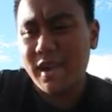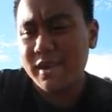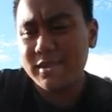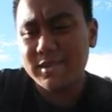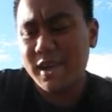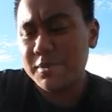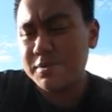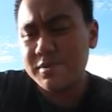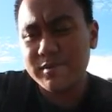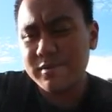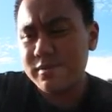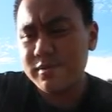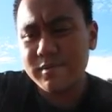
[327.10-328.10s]
I stopped
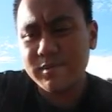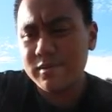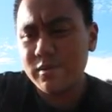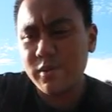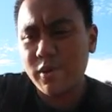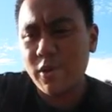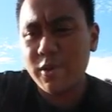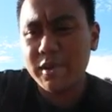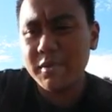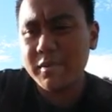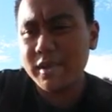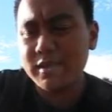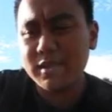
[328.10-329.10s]

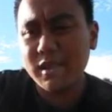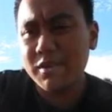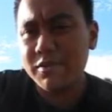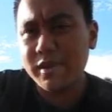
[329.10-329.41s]
recording myself.